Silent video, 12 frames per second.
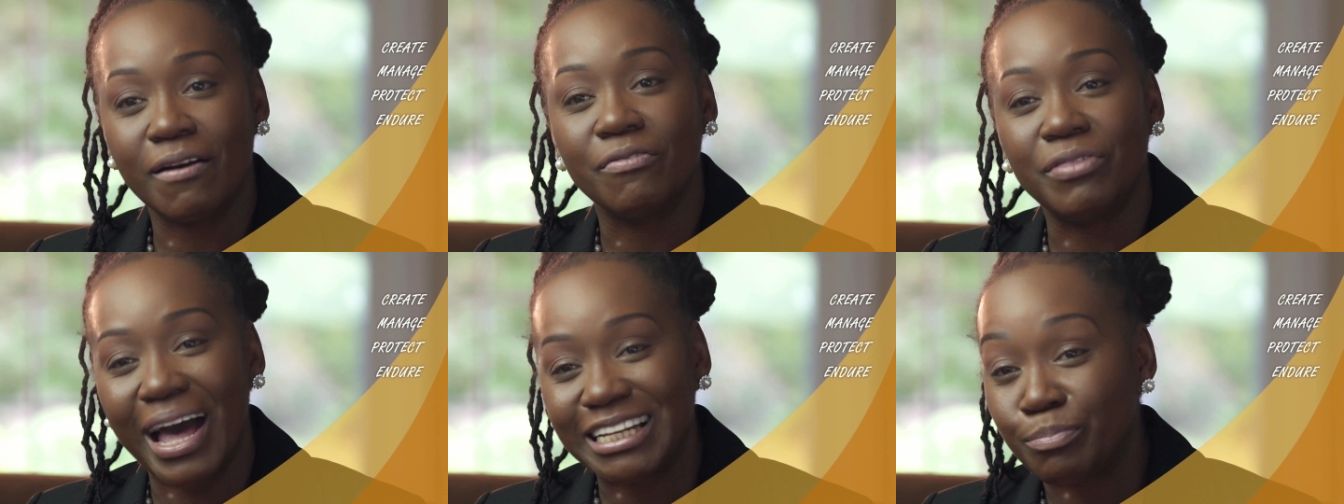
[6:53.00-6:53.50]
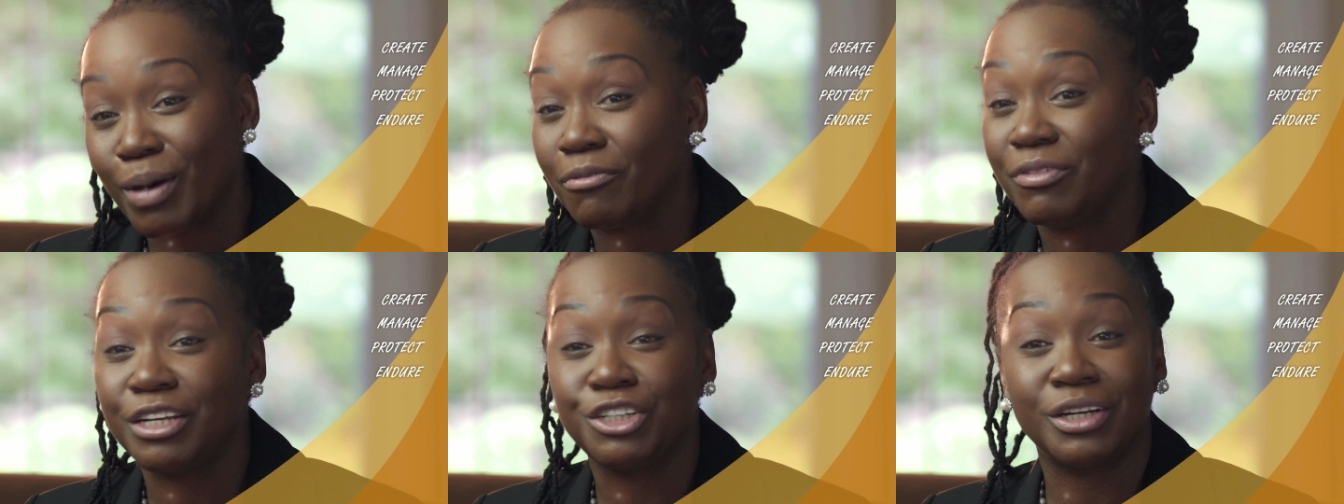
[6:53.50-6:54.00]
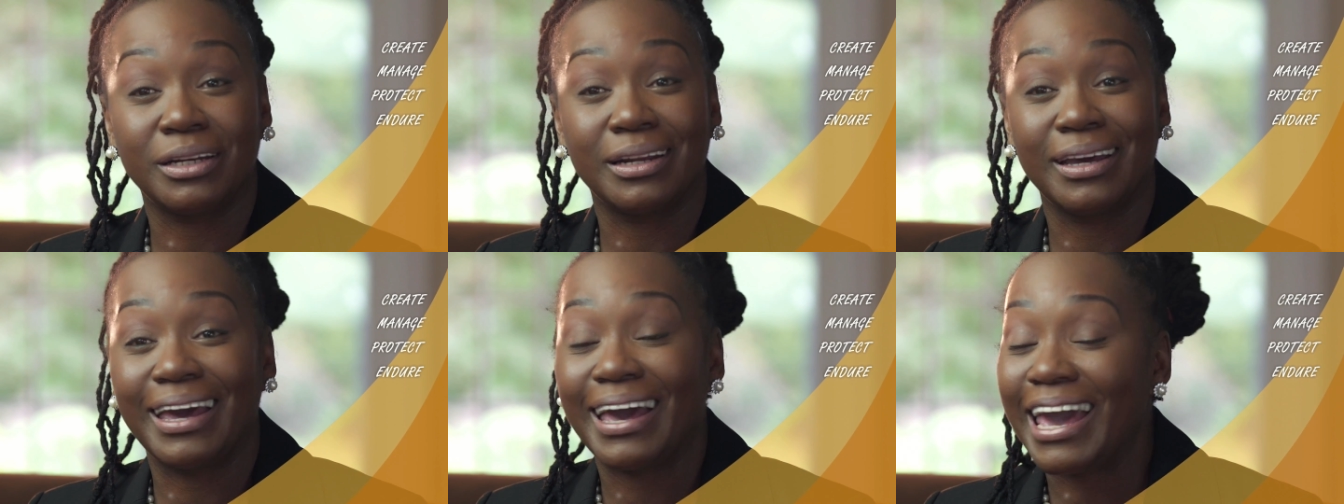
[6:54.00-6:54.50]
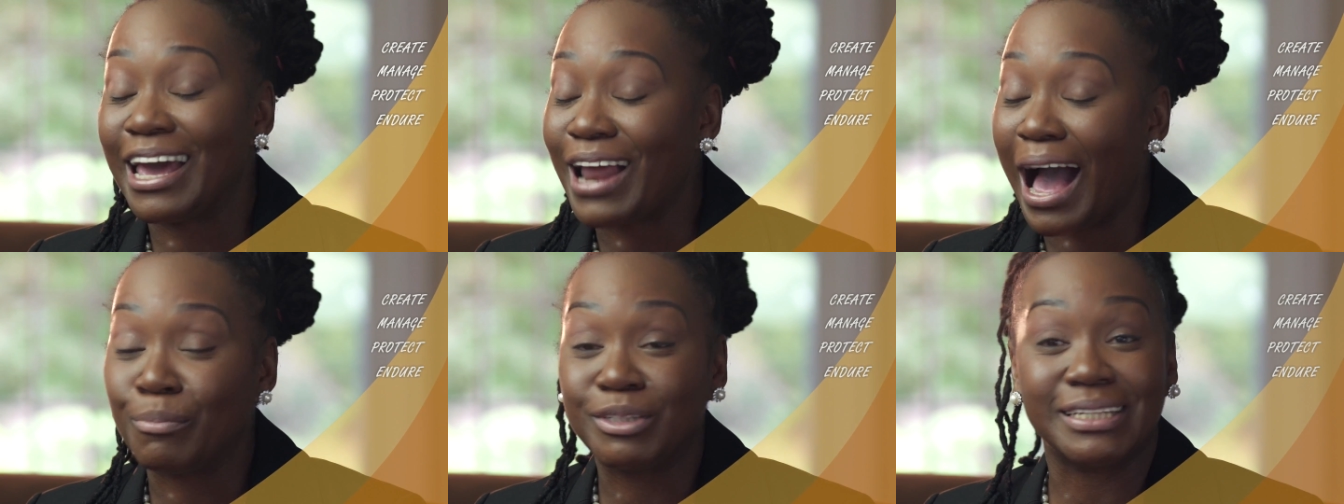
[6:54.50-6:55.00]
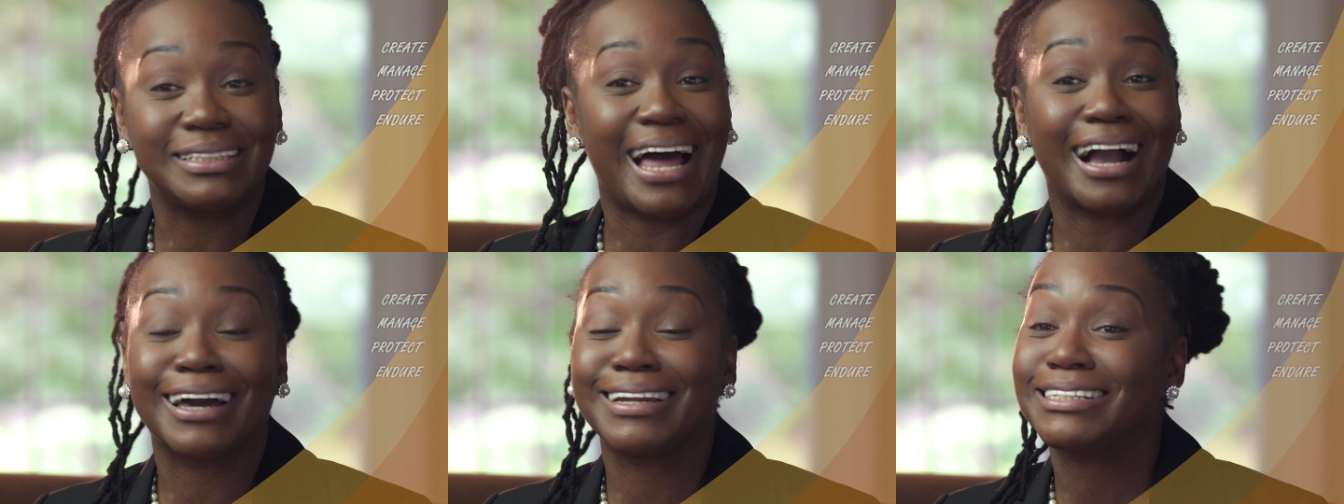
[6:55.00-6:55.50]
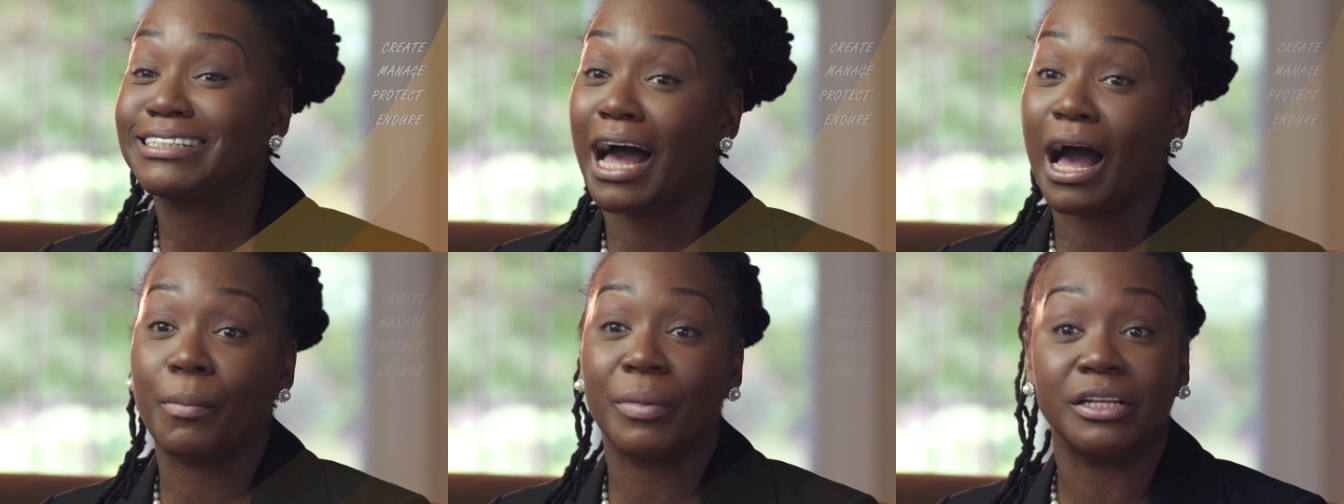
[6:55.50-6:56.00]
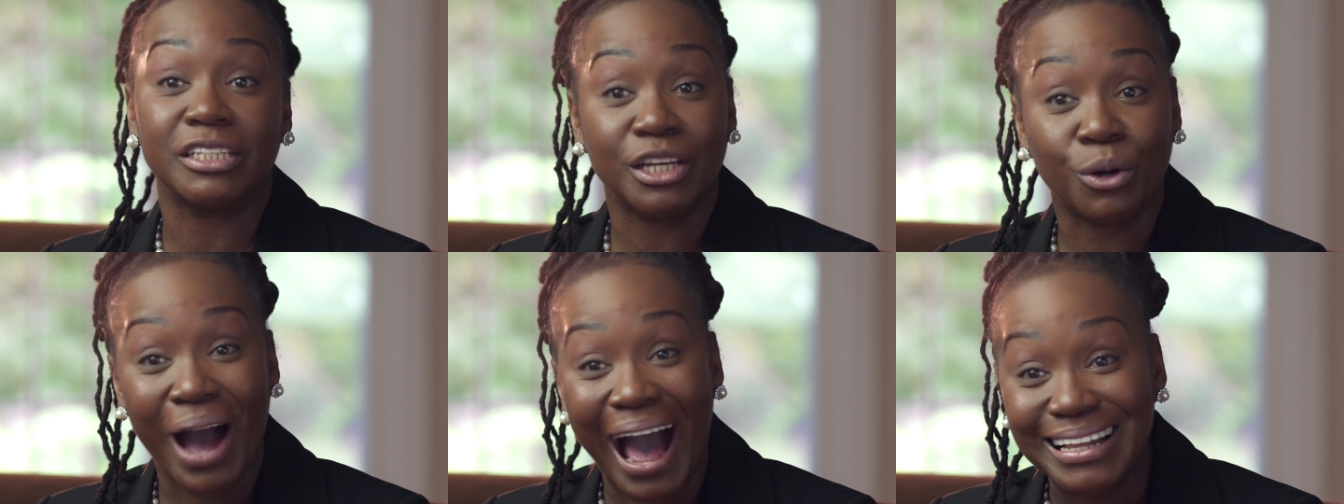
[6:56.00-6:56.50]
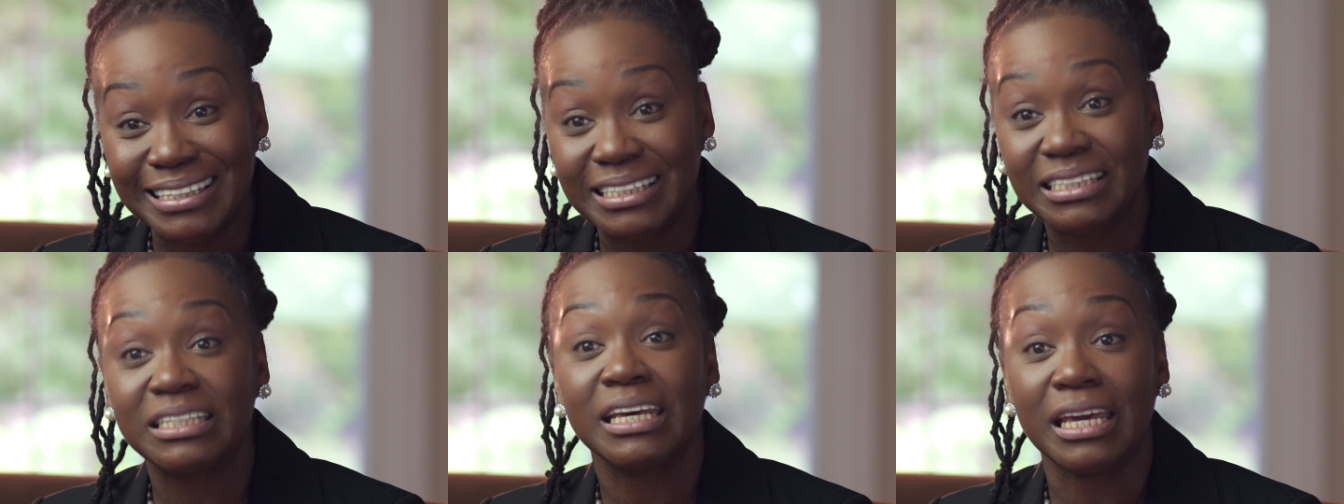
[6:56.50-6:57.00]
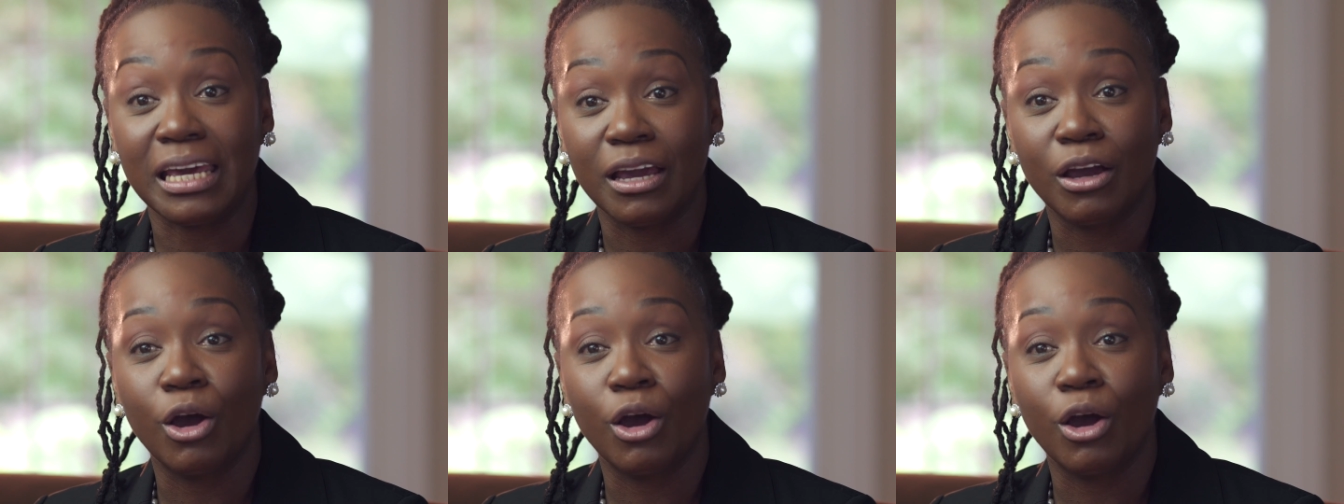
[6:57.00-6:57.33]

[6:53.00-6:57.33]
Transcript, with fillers: That's my vision, and I'm just not going to stop until I see